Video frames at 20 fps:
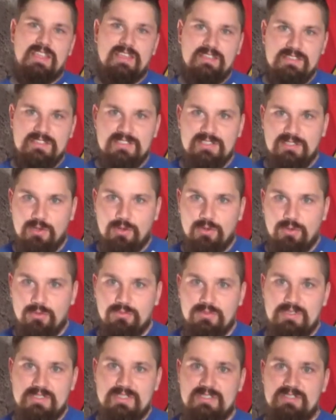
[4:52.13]
in stone.
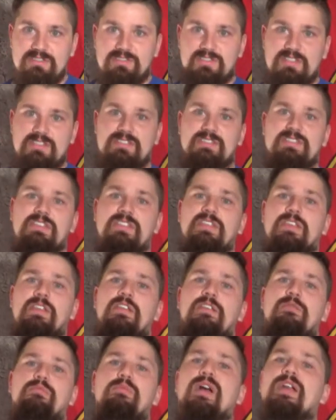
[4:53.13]
This is just
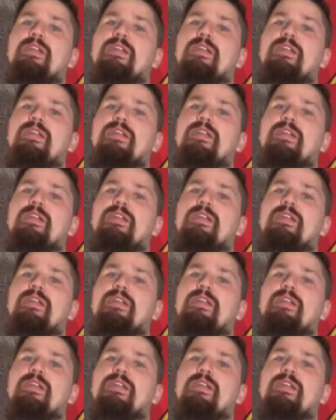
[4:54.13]
my